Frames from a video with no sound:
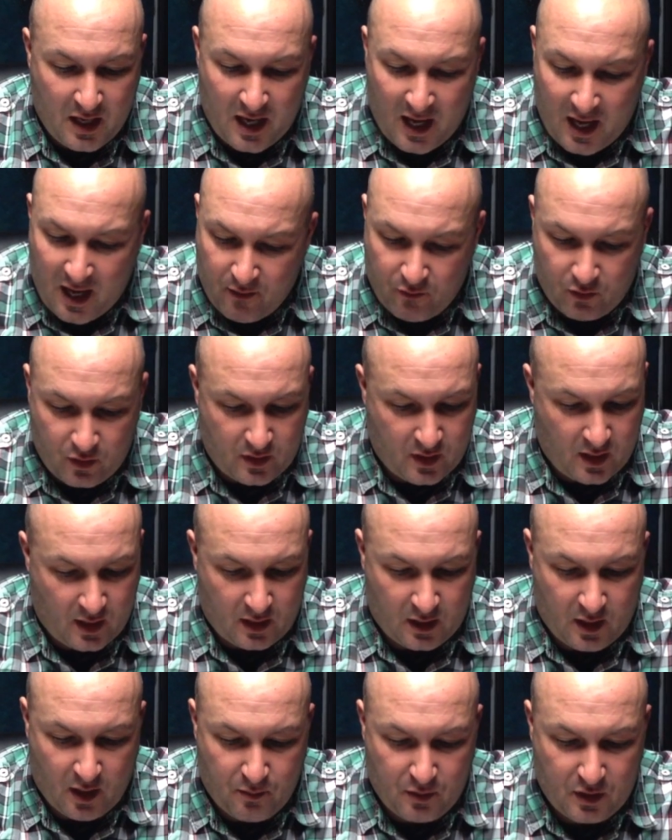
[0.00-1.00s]

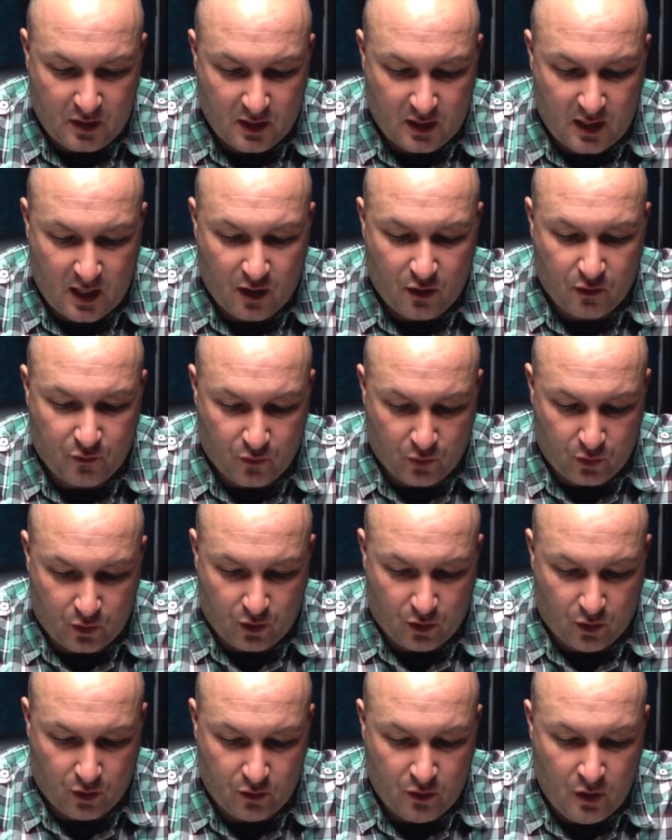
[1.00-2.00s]
everything coming together for
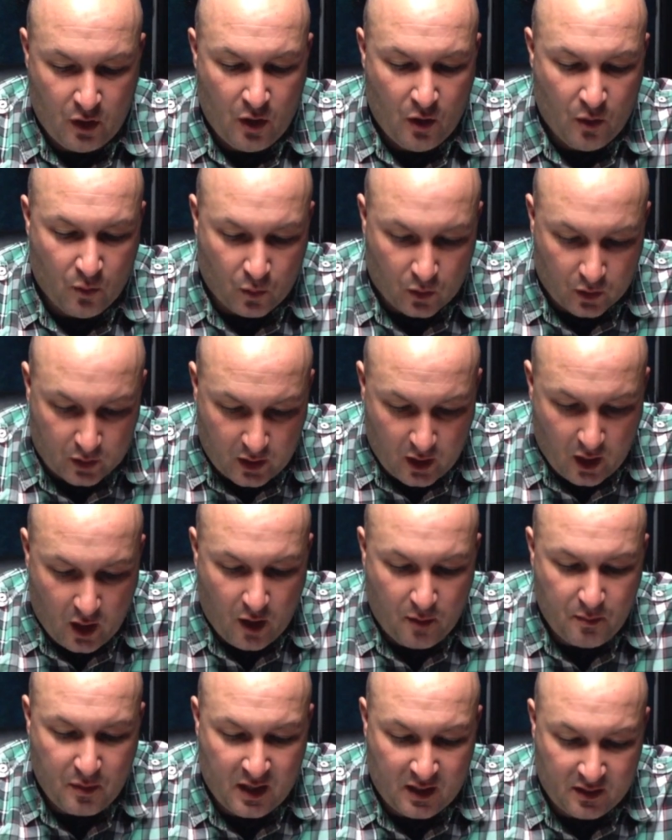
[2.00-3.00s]
good, will
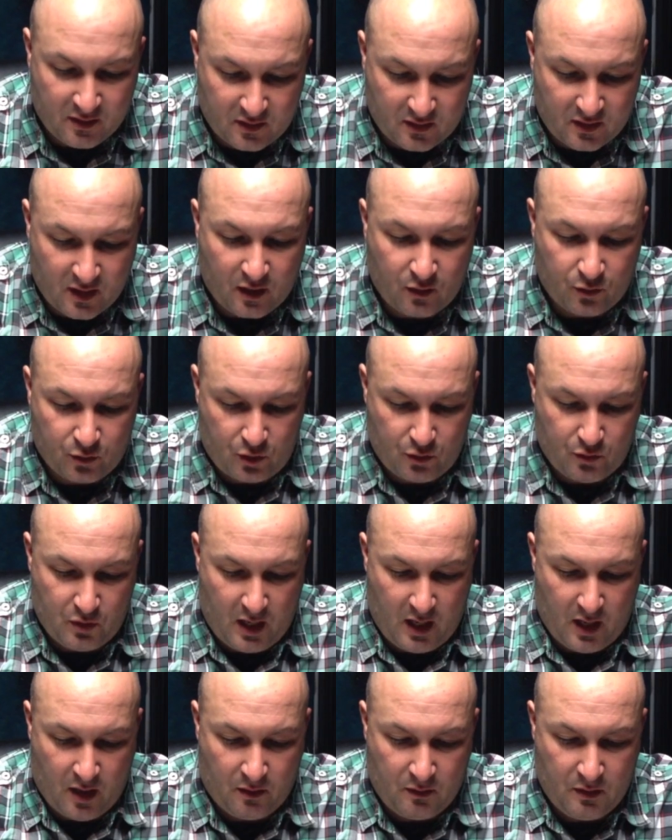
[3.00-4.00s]
come and settle you
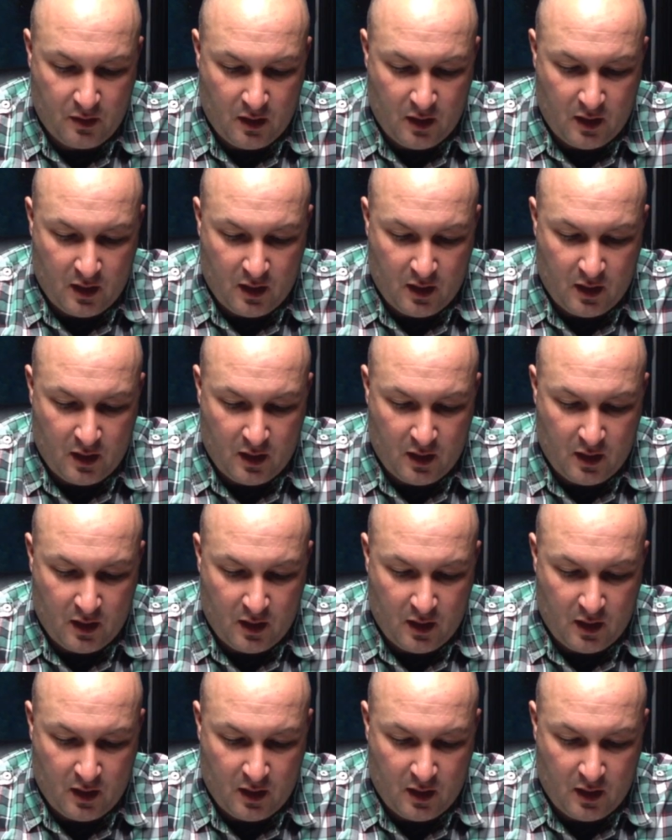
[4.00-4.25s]
down.